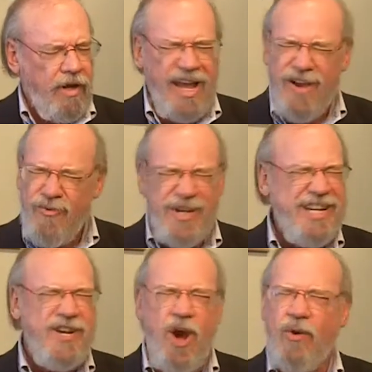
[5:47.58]
how would
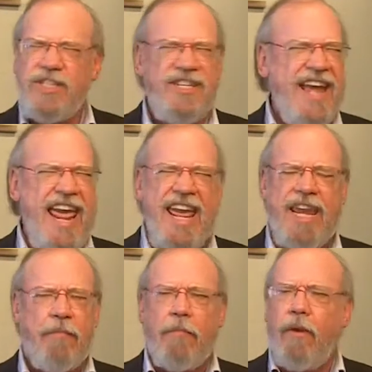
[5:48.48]
he know his
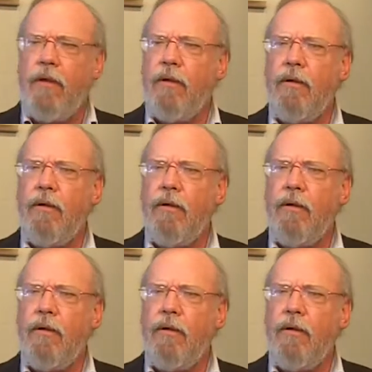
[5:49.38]
name?